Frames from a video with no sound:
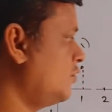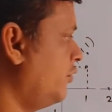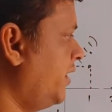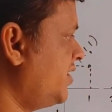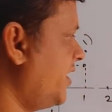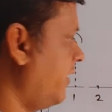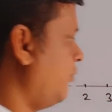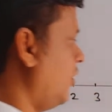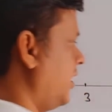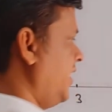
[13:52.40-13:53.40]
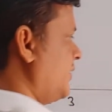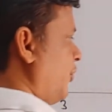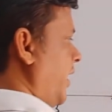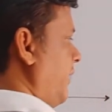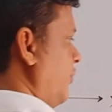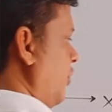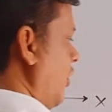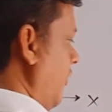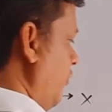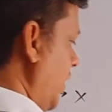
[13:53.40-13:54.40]
we check for this point P
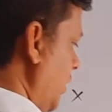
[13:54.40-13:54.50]
of 1